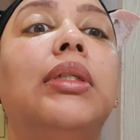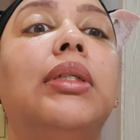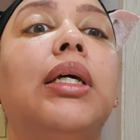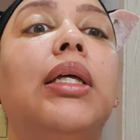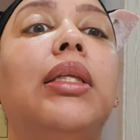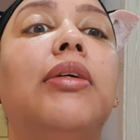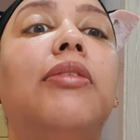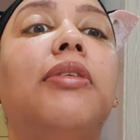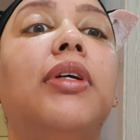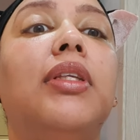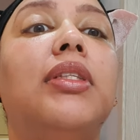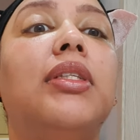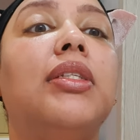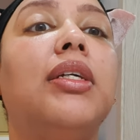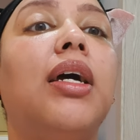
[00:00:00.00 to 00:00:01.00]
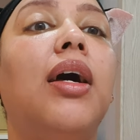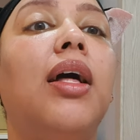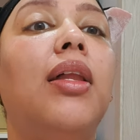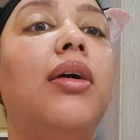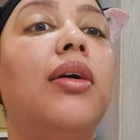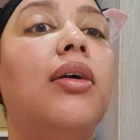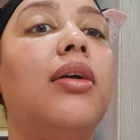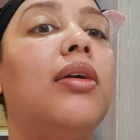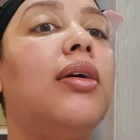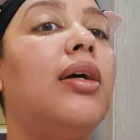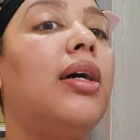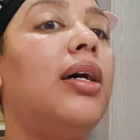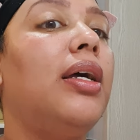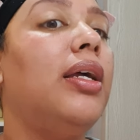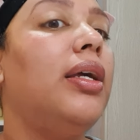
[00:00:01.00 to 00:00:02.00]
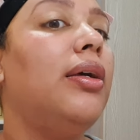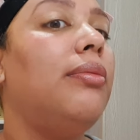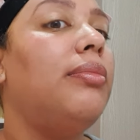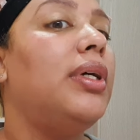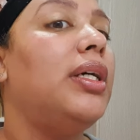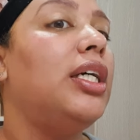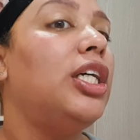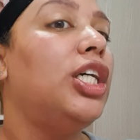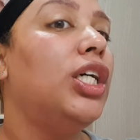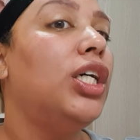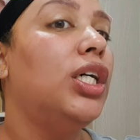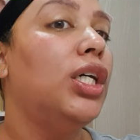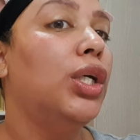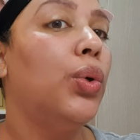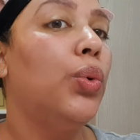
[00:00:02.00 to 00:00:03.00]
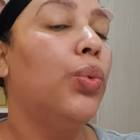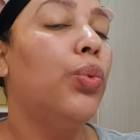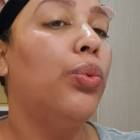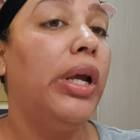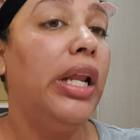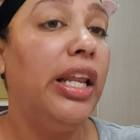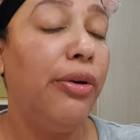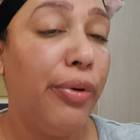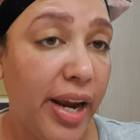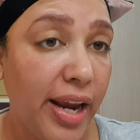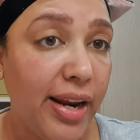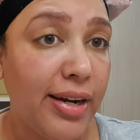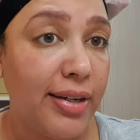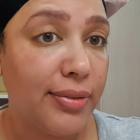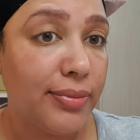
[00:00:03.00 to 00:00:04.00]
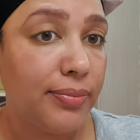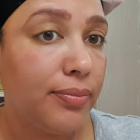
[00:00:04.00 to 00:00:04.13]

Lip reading: the difference in color, I am really red.